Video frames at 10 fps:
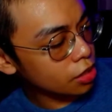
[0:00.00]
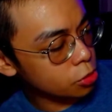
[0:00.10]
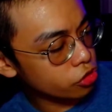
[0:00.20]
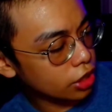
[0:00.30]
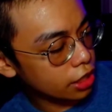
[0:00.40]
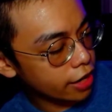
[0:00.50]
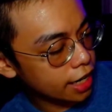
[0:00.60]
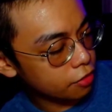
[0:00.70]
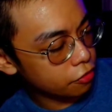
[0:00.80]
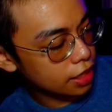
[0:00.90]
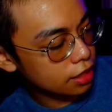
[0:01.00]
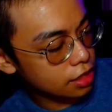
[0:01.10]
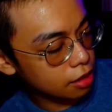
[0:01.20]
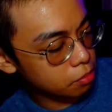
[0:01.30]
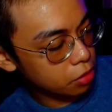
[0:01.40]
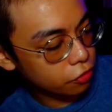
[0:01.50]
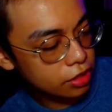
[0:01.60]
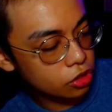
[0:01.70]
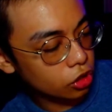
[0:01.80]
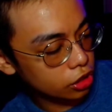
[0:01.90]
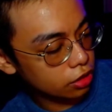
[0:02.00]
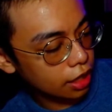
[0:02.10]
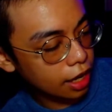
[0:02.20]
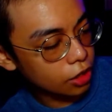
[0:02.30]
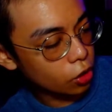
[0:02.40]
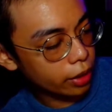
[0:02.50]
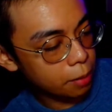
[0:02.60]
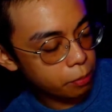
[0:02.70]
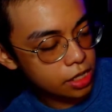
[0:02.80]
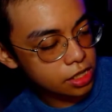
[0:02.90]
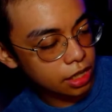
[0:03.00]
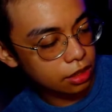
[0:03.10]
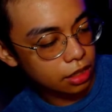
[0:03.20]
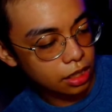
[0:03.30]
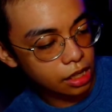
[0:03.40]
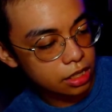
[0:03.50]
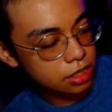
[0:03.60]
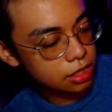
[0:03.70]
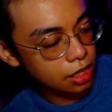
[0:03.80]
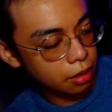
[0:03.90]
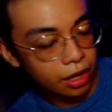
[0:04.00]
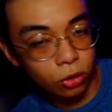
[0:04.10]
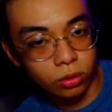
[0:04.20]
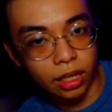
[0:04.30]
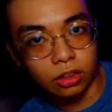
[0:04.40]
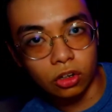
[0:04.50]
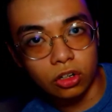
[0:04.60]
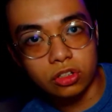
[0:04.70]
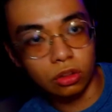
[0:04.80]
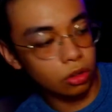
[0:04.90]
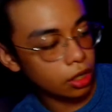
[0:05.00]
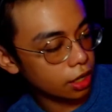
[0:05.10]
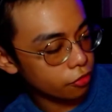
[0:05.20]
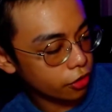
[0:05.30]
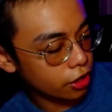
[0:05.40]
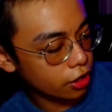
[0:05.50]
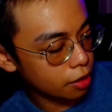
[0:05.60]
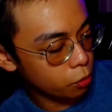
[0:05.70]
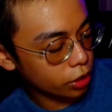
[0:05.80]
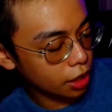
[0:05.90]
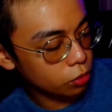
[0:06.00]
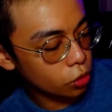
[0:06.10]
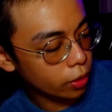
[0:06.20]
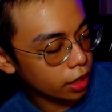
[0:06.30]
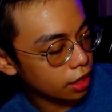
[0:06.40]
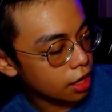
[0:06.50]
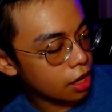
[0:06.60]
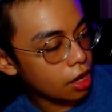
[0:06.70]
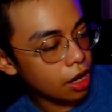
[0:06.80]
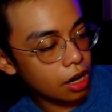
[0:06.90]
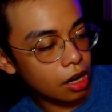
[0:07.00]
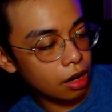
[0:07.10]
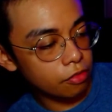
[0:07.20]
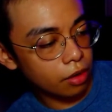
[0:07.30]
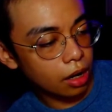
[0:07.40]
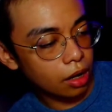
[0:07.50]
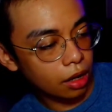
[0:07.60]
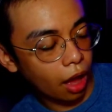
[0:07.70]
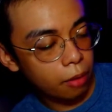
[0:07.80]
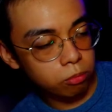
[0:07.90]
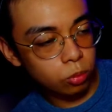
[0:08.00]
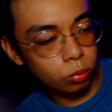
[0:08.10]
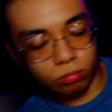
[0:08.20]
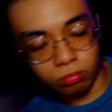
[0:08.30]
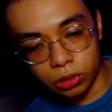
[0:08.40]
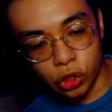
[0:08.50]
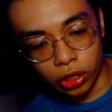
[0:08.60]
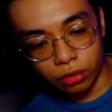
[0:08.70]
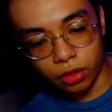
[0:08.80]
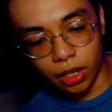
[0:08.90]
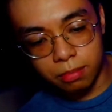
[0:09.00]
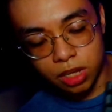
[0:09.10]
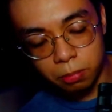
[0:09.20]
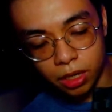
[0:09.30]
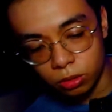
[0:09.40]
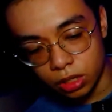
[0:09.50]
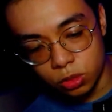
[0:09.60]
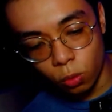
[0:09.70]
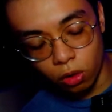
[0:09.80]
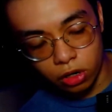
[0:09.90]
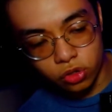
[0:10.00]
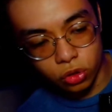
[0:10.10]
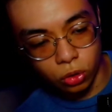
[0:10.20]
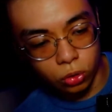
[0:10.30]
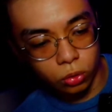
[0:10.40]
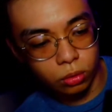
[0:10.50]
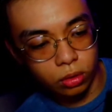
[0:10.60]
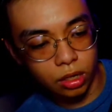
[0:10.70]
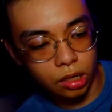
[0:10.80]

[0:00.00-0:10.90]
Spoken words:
It's really great. It feels good. Like I know when I'm pressing the keys, I don't get lost looking for what I'm doing. I majority of the games I played with this Warzone,